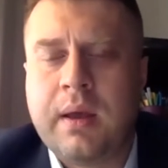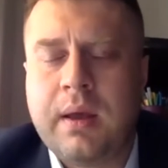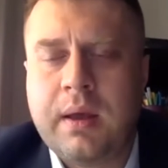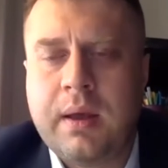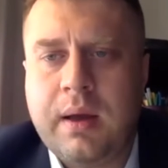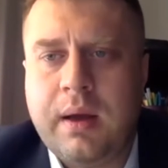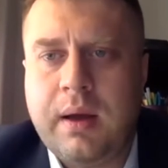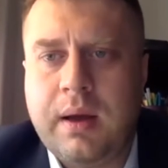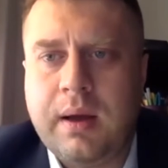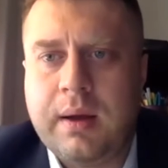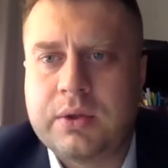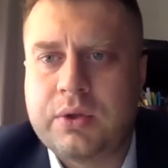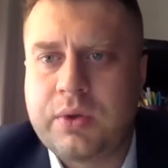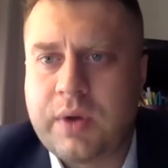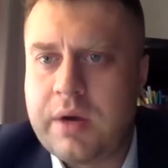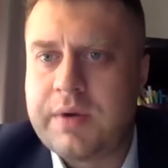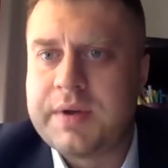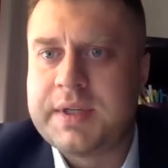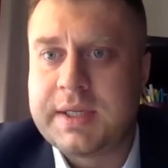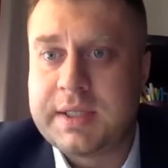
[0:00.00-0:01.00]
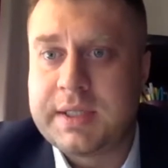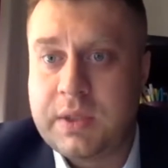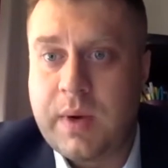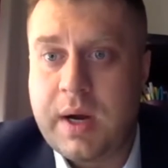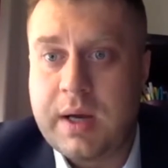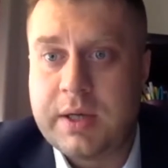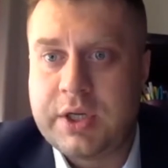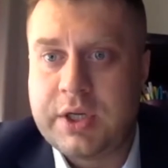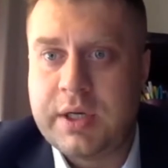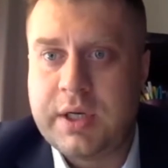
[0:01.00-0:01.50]

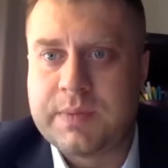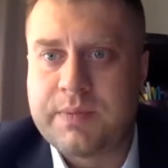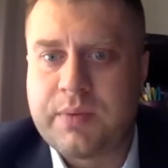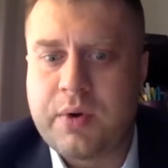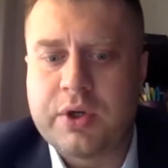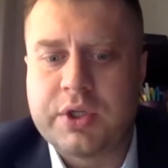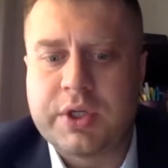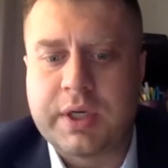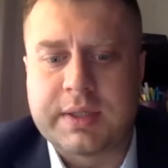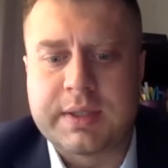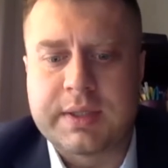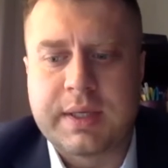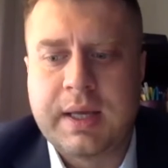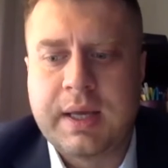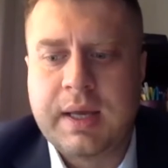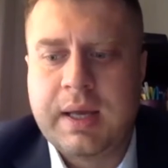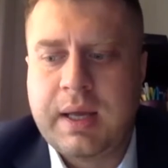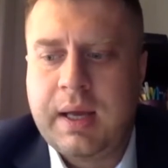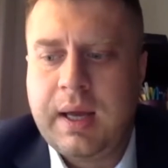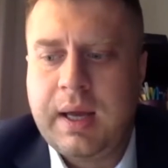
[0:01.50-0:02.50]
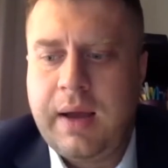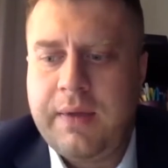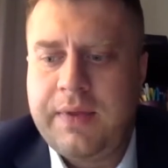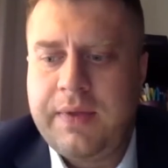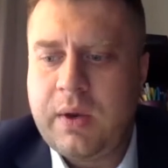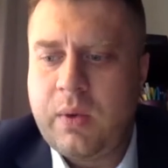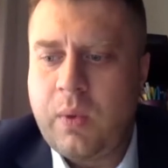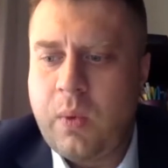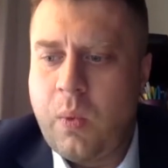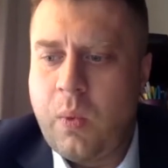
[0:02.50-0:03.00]
261 Chinese projects. I
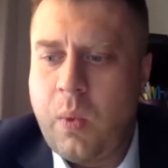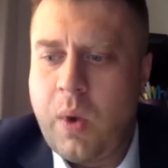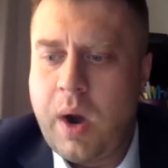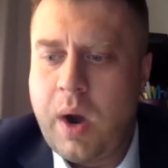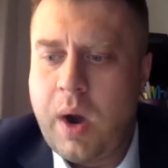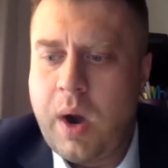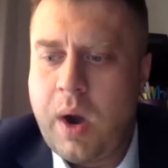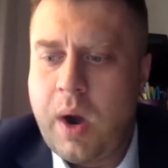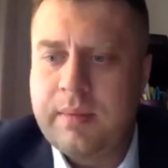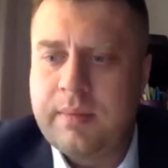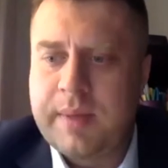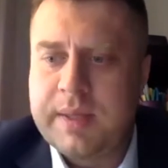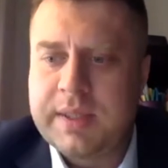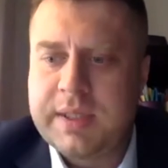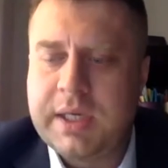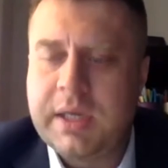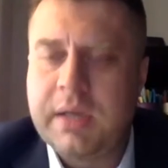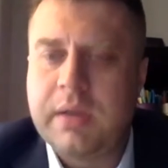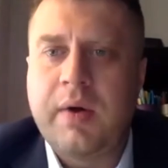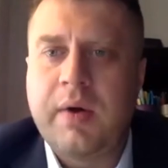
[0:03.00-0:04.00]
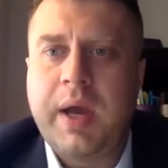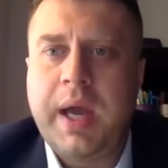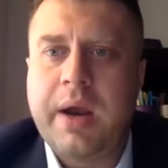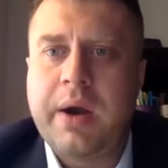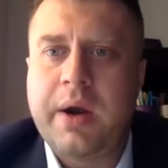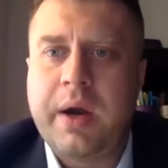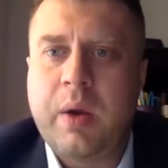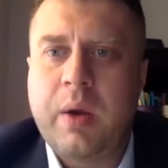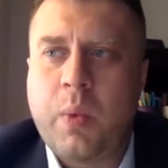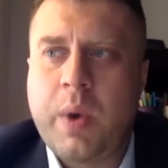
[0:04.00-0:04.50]
think one particular
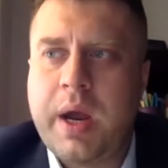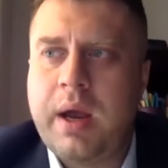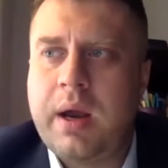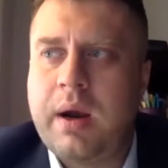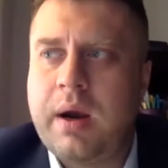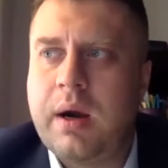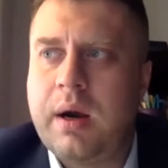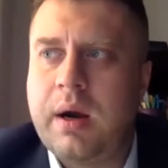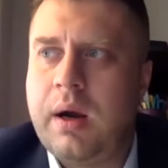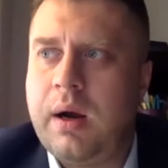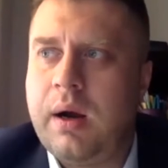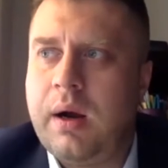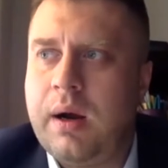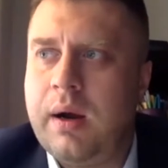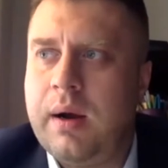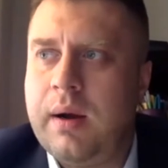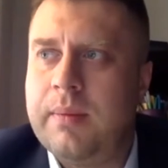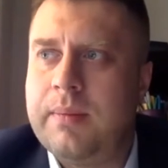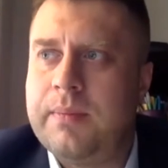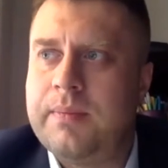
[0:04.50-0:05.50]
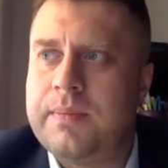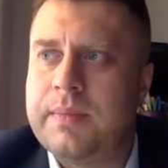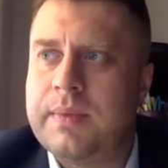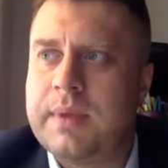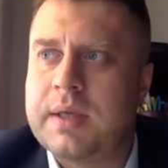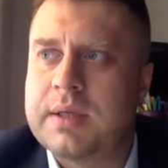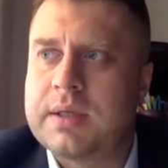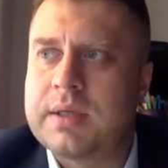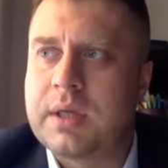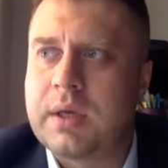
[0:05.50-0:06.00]
area where
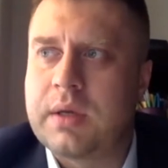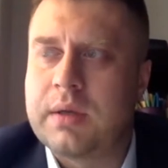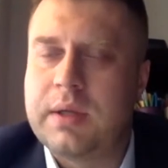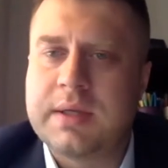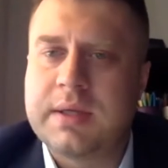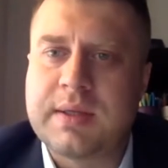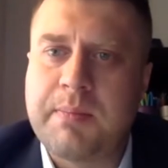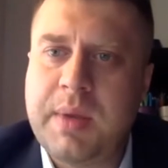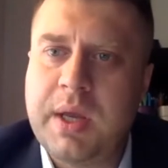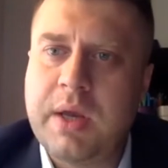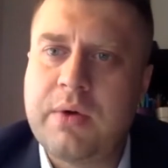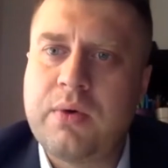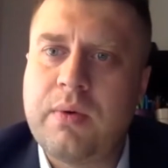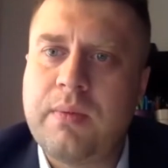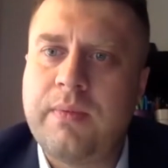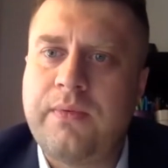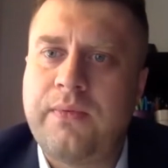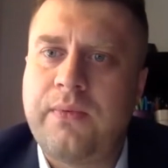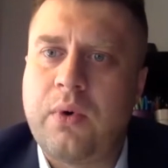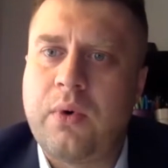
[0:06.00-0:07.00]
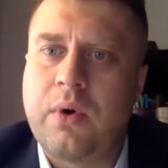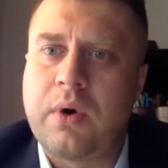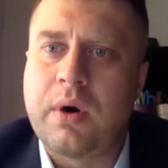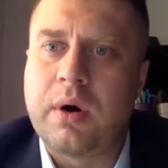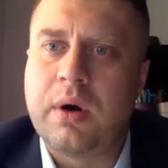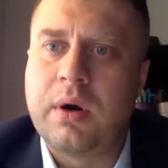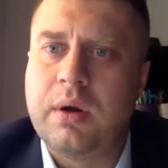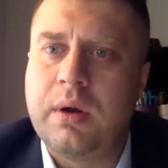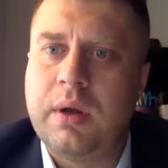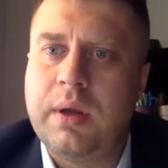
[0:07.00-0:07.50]
there's a big room
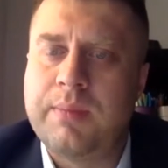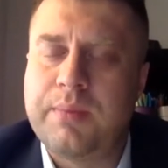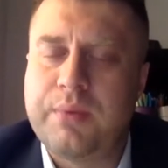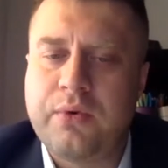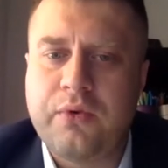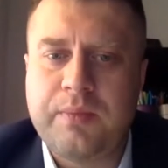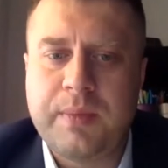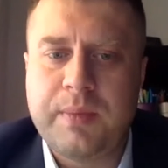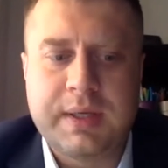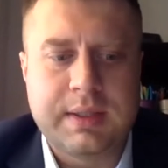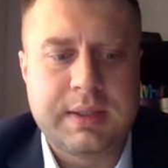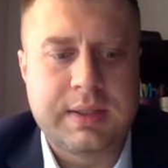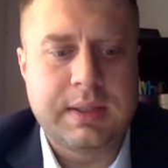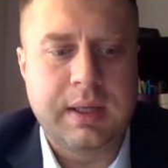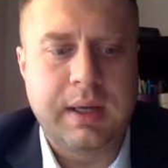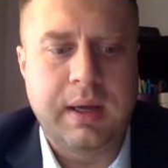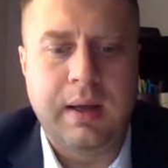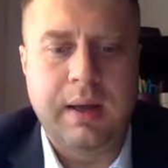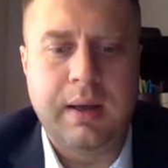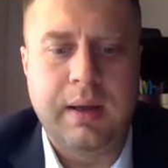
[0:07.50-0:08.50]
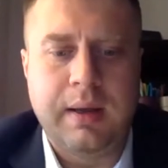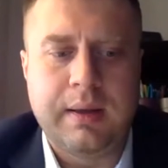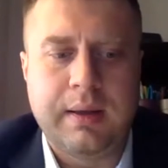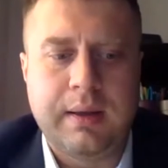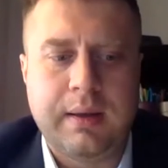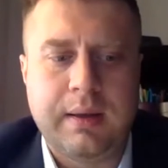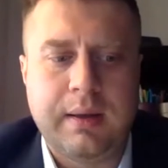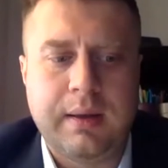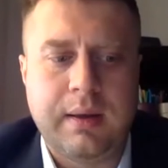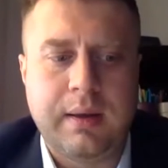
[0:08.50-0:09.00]
for improvement
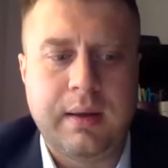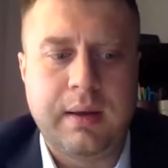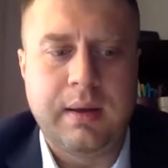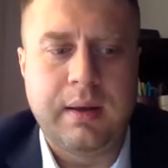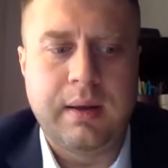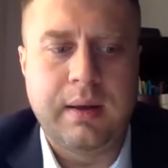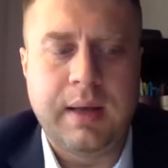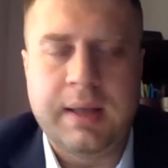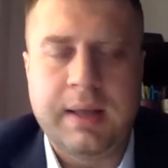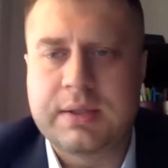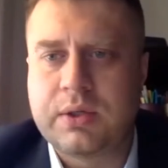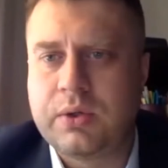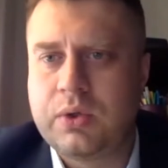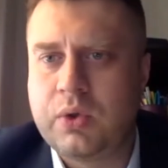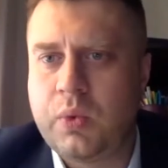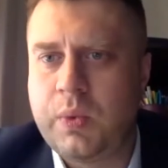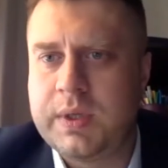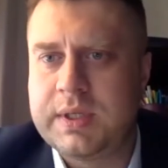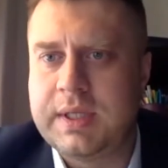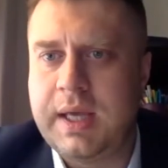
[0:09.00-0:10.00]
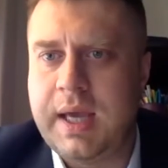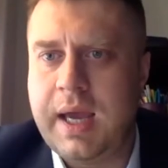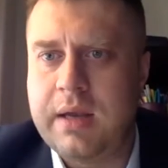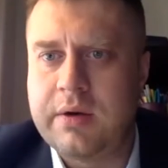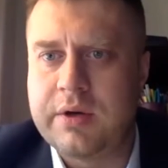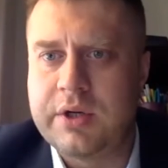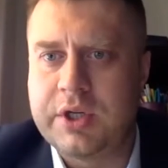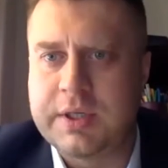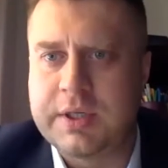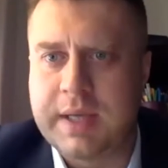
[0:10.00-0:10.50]
has to do with the
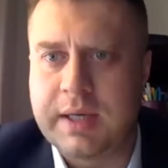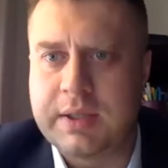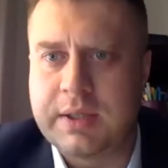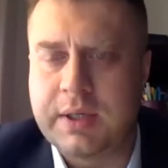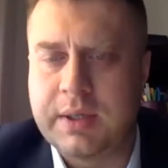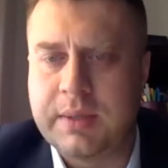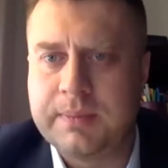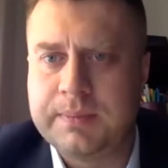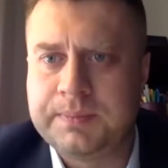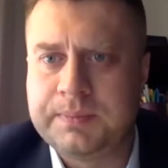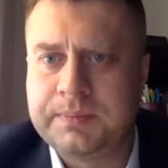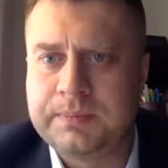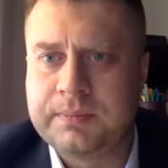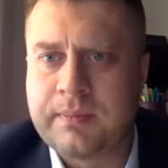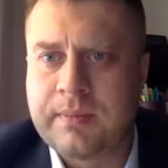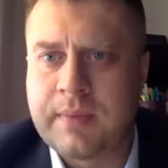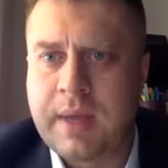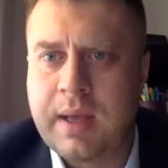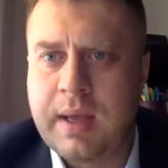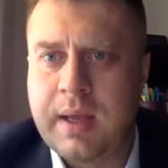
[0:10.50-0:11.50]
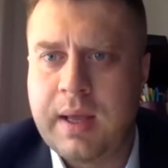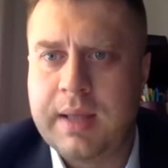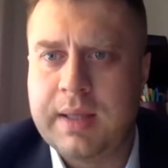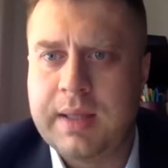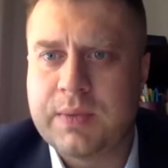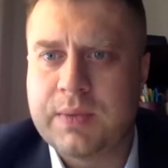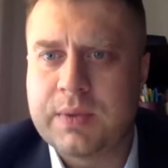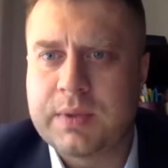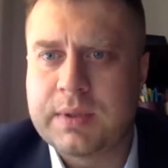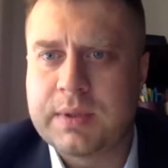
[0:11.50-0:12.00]
energy sector. And
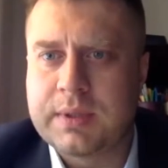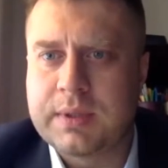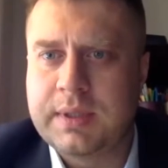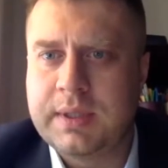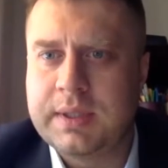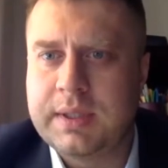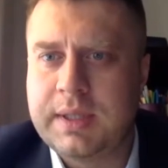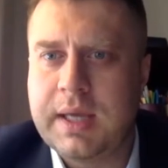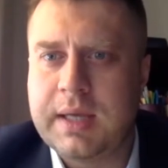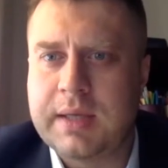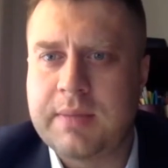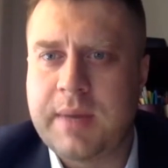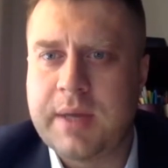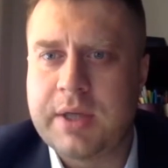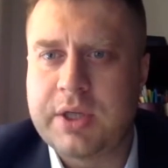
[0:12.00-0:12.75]
this didn't get much